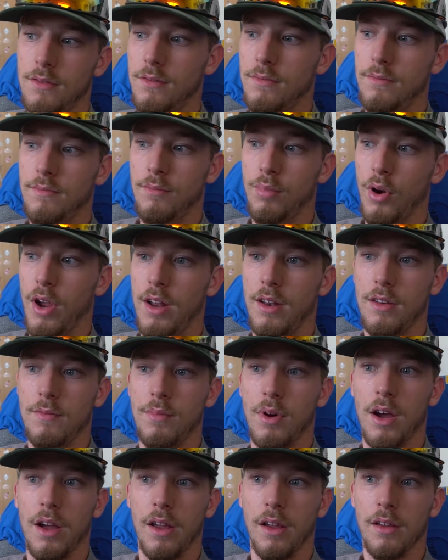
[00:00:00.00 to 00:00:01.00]
branded
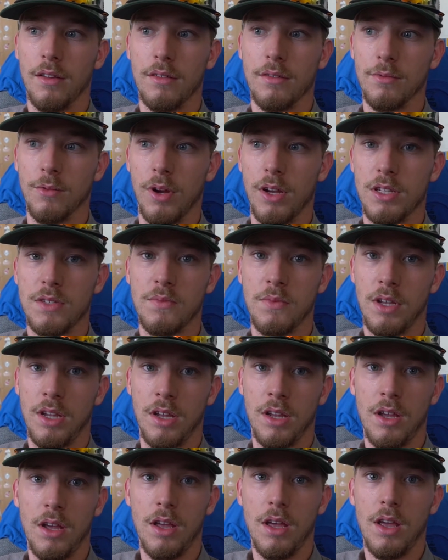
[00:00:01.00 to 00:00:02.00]
by
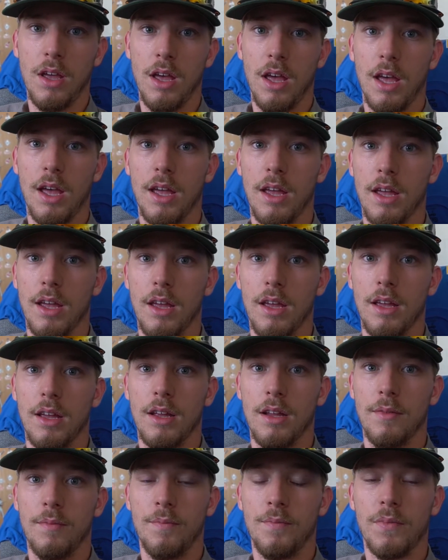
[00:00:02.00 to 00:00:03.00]
RaceMe,
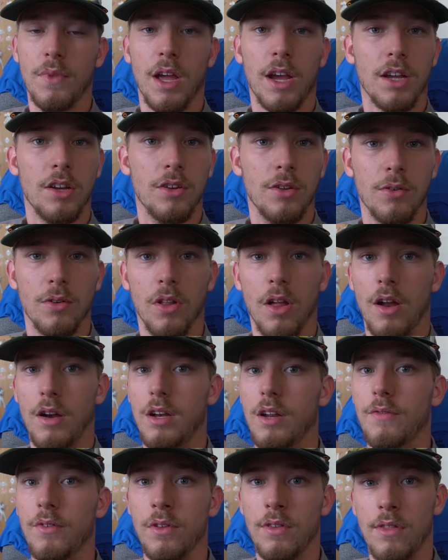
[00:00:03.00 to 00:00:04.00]
and I can do a lot of
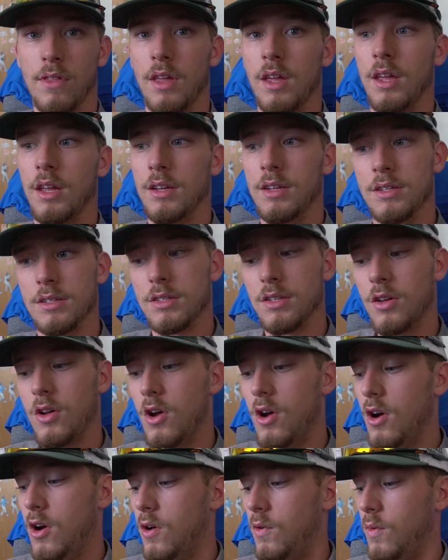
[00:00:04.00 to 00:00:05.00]
different things.
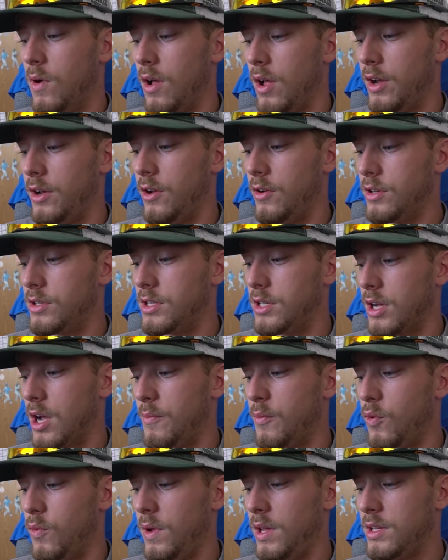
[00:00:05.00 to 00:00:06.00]
Well, I noticed a
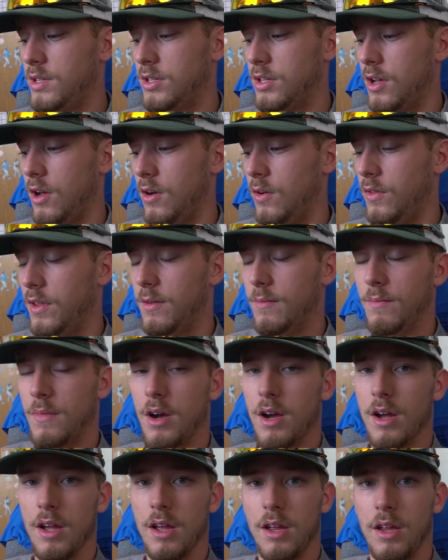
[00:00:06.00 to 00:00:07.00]
couple weeks ago that
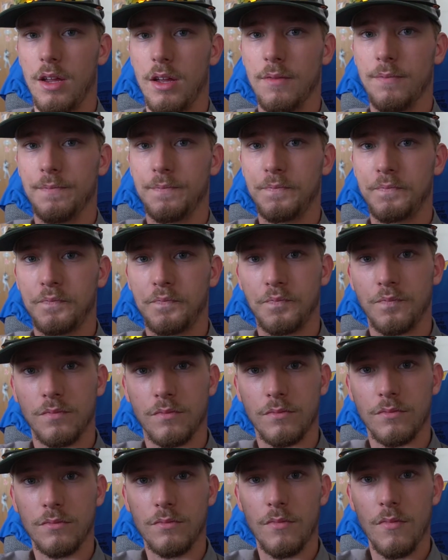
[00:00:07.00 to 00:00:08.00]
my
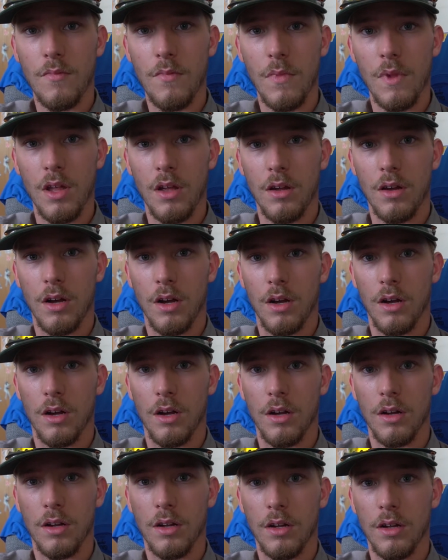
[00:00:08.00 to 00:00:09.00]

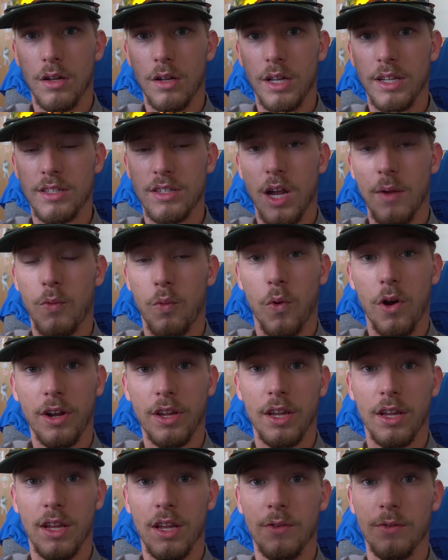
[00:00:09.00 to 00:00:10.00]
it stopped
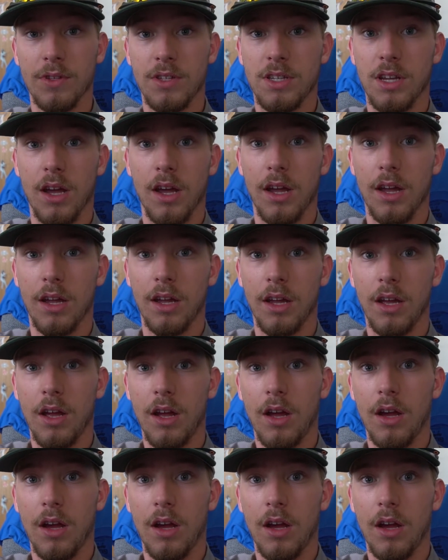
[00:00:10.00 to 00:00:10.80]
working. It would say